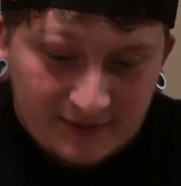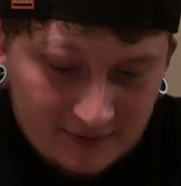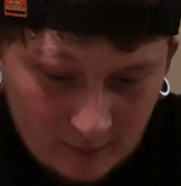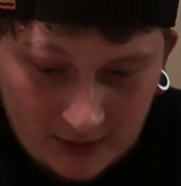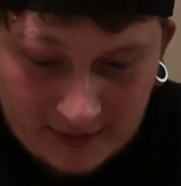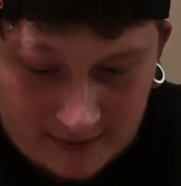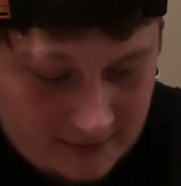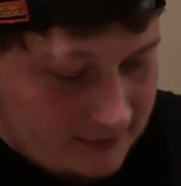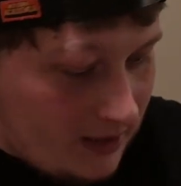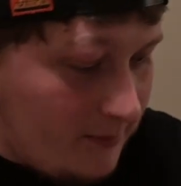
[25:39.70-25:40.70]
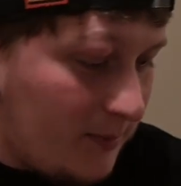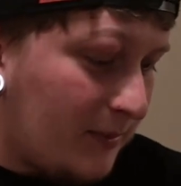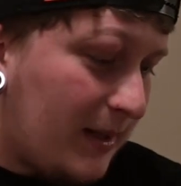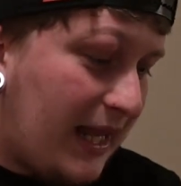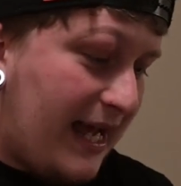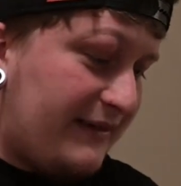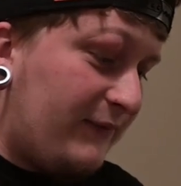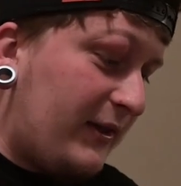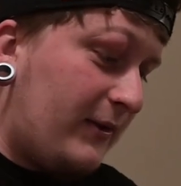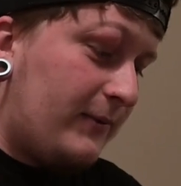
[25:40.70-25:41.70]
Well, I remember in my last
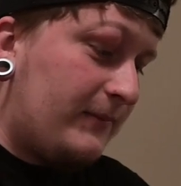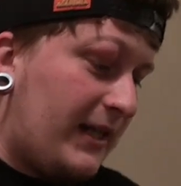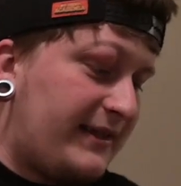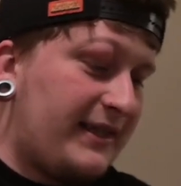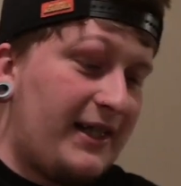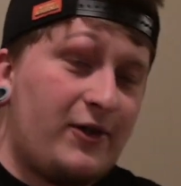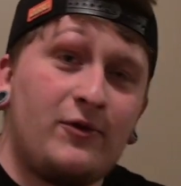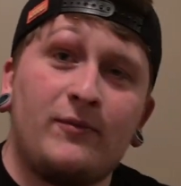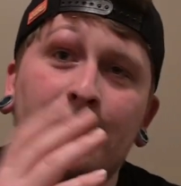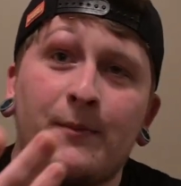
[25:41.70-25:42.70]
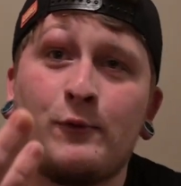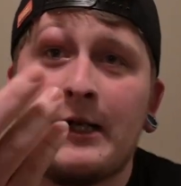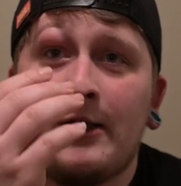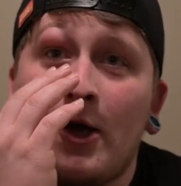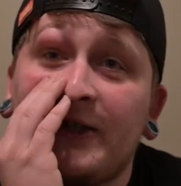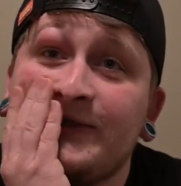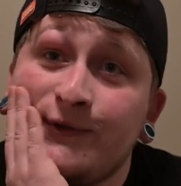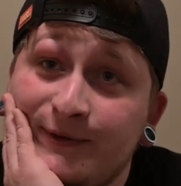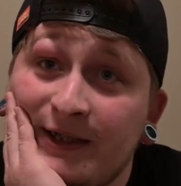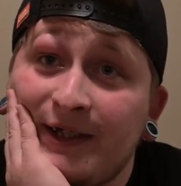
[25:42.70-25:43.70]
video, I said that I couldn't remember what I lost
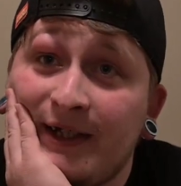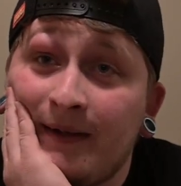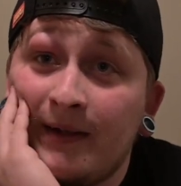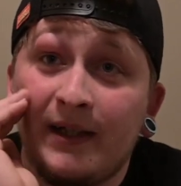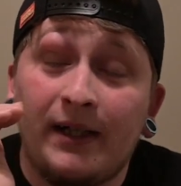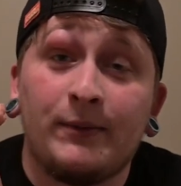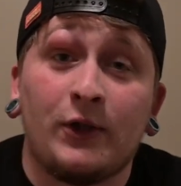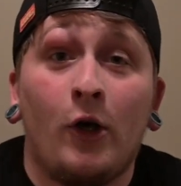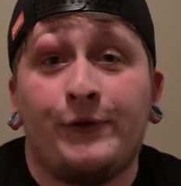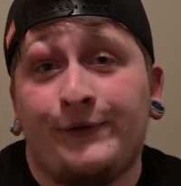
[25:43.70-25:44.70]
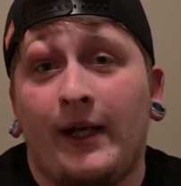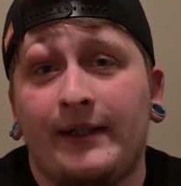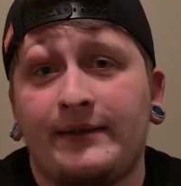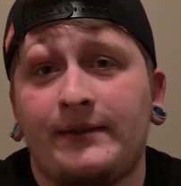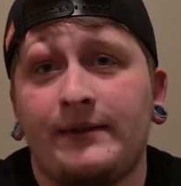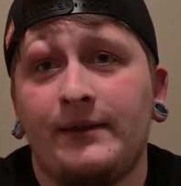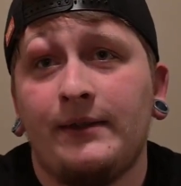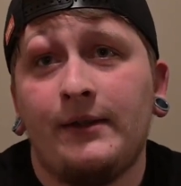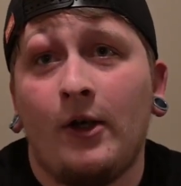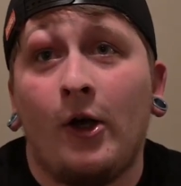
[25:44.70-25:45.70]
to Sunday, and it was Altergeist.
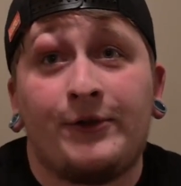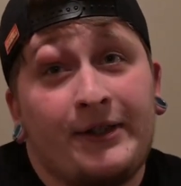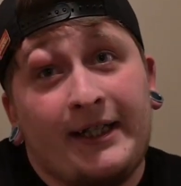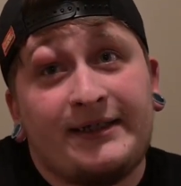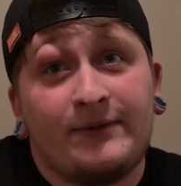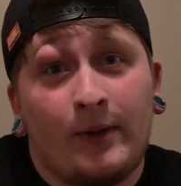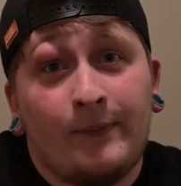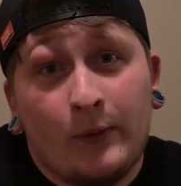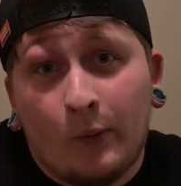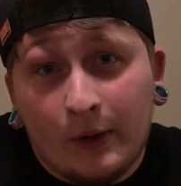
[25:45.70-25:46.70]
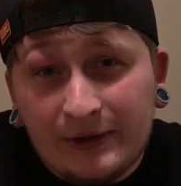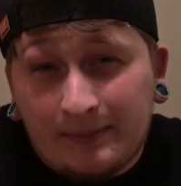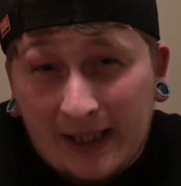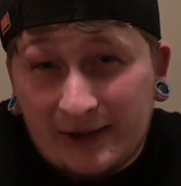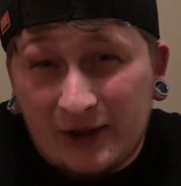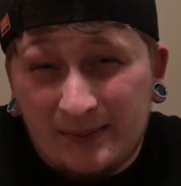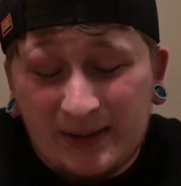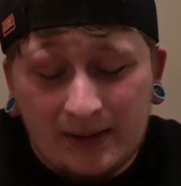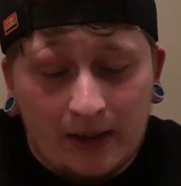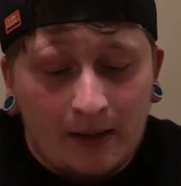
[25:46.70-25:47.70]
Altergeist is one of your worst
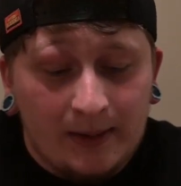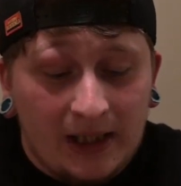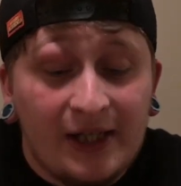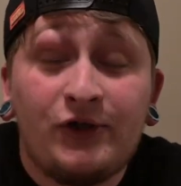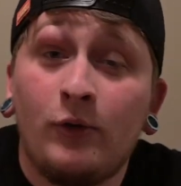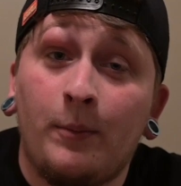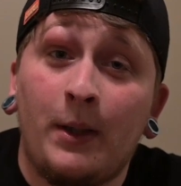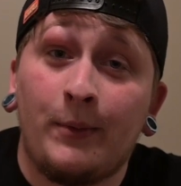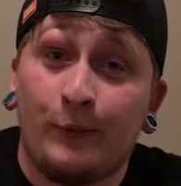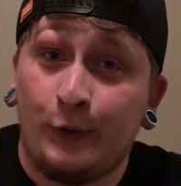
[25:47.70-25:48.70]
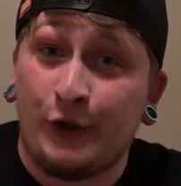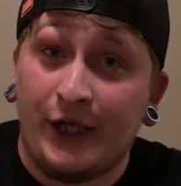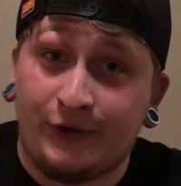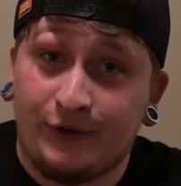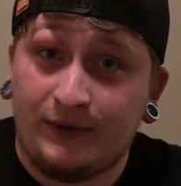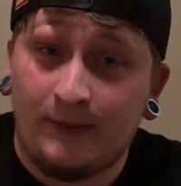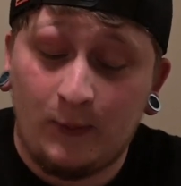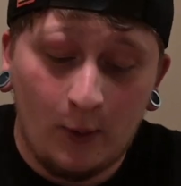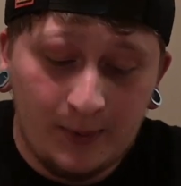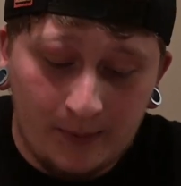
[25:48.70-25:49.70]
matchups, unless you open up with Rejection. If
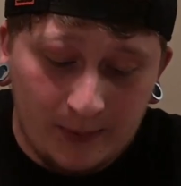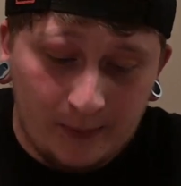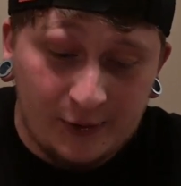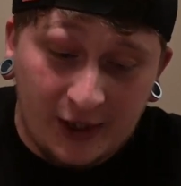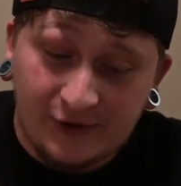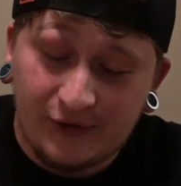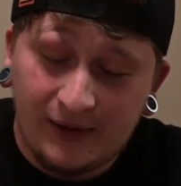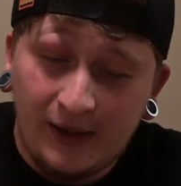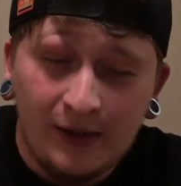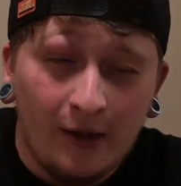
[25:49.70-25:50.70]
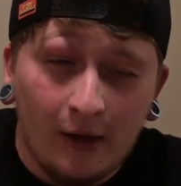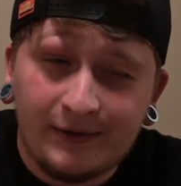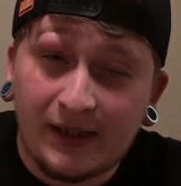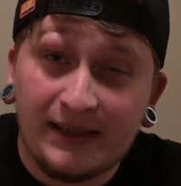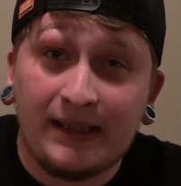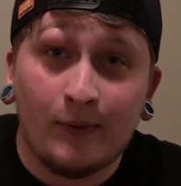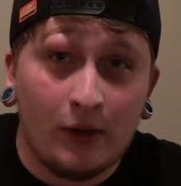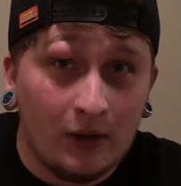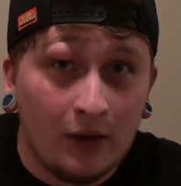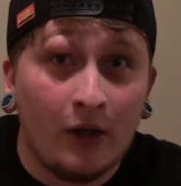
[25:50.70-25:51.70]
you open up with Rejection, Altergeist have
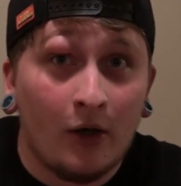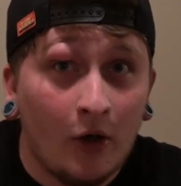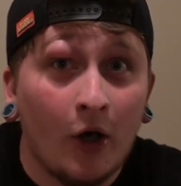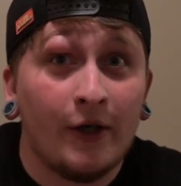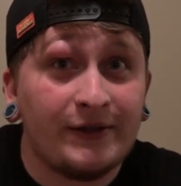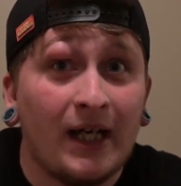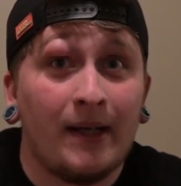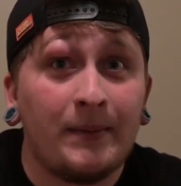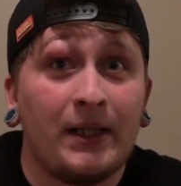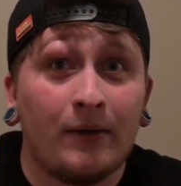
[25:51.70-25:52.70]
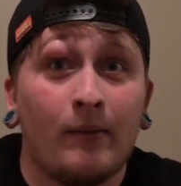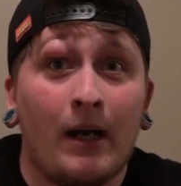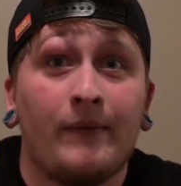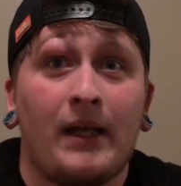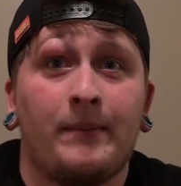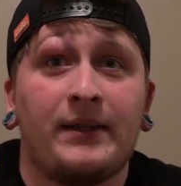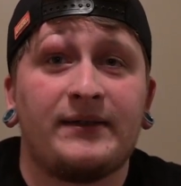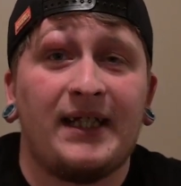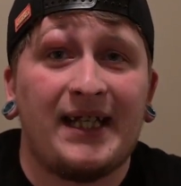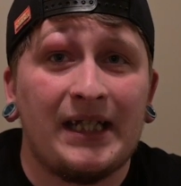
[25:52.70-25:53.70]
a hard time getting around that because
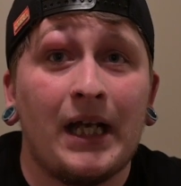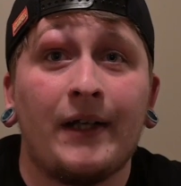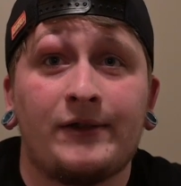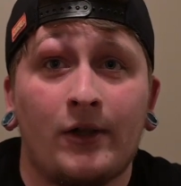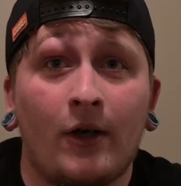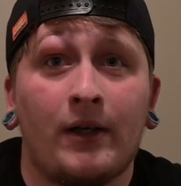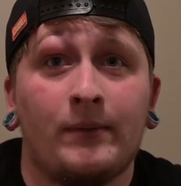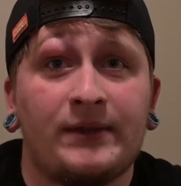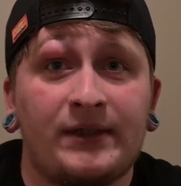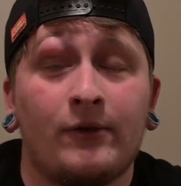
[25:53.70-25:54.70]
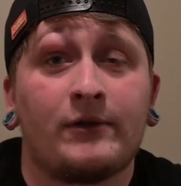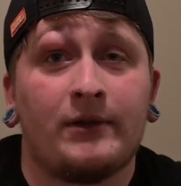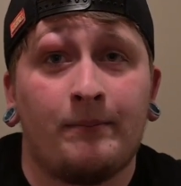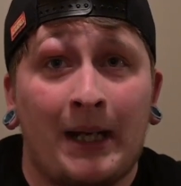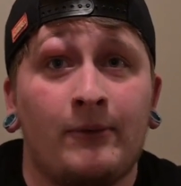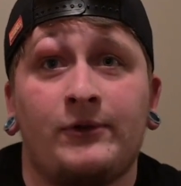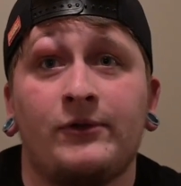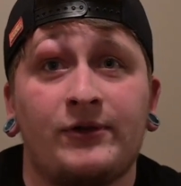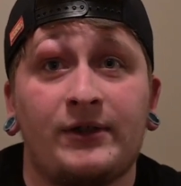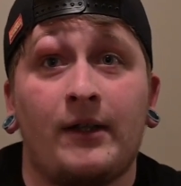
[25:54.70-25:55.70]
they cannot target with Silk to bounce
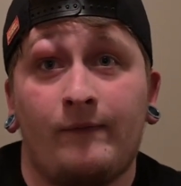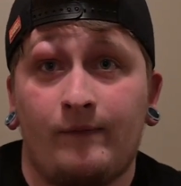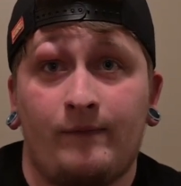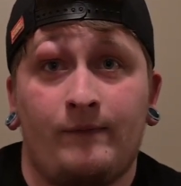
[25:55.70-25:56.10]
your stuff.